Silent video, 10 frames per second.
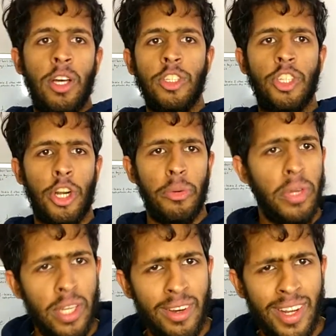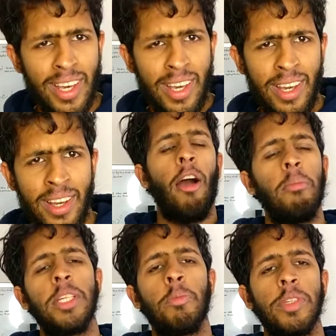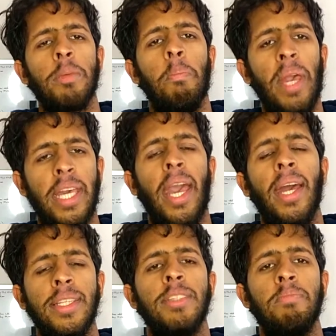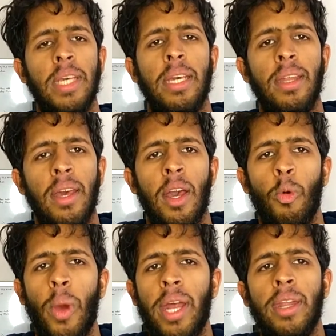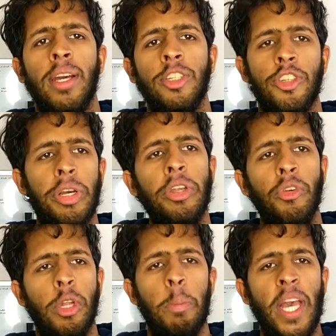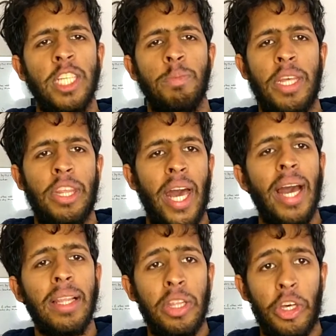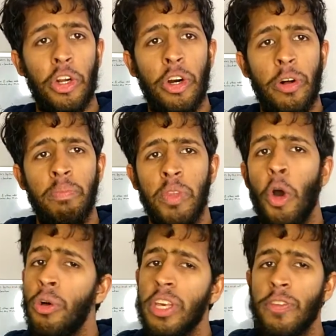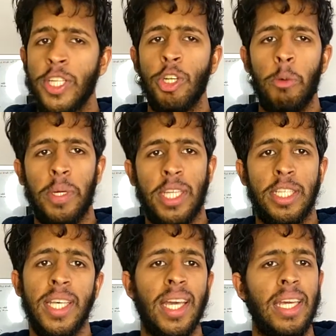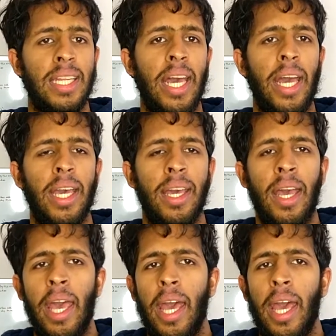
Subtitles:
jury duty? How am I supposed to make ends meet when jury duty pays me that little only if I show up on the second day?